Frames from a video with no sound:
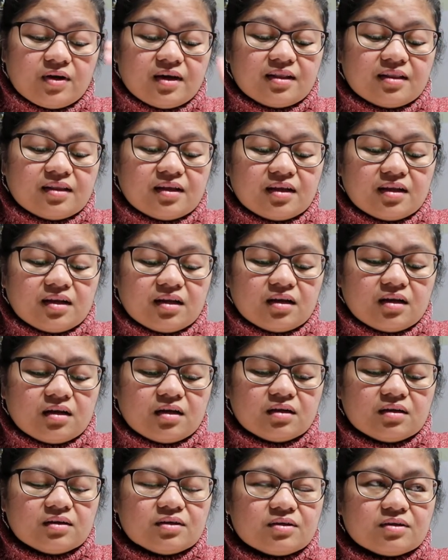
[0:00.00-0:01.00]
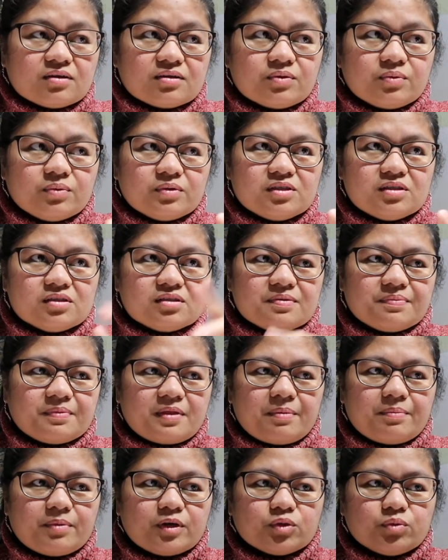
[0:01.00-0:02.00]
And then, which is
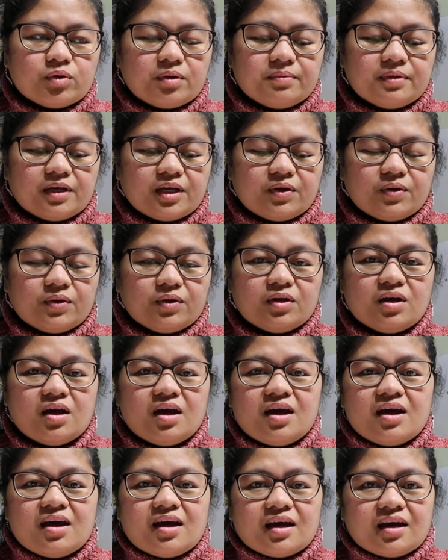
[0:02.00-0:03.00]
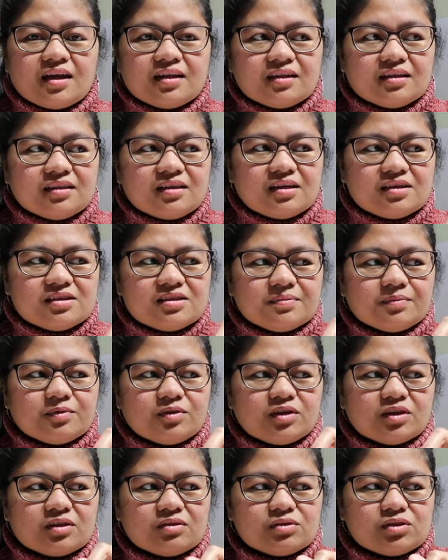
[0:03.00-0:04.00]
September 12 na yun. And then, na-receive
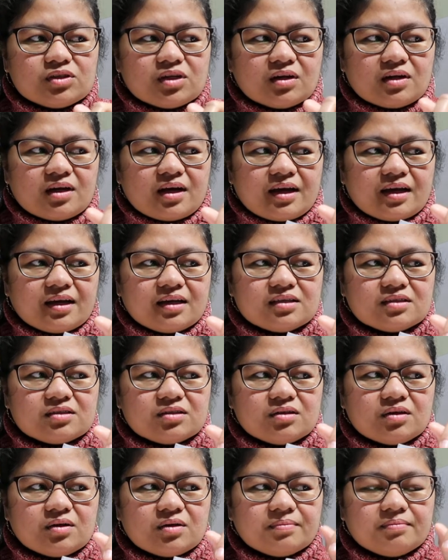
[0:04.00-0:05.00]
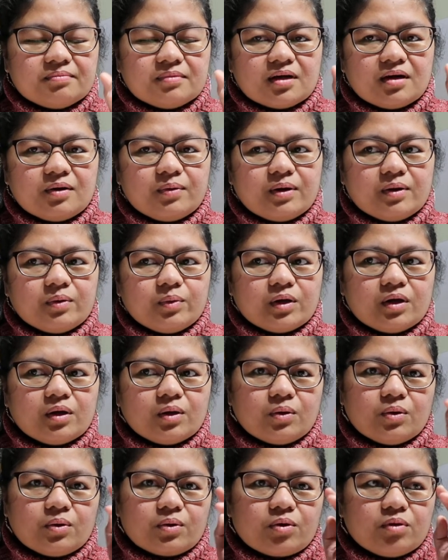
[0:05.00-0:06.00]
ko na to siya, guys, mga 1 week
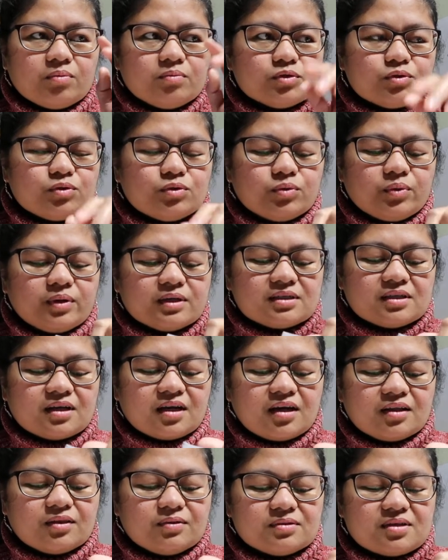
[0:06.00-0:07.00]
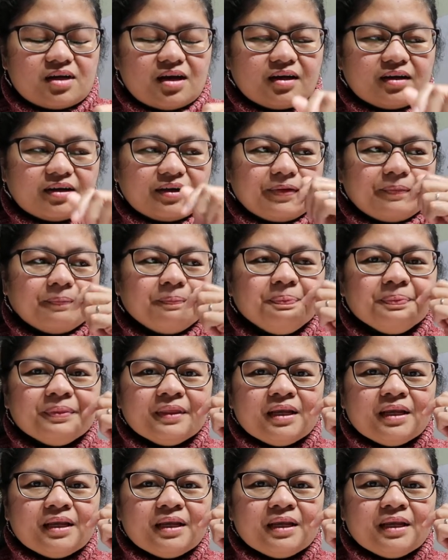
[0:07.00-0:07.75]
ago or almost 2 weeks na nga to sa akin.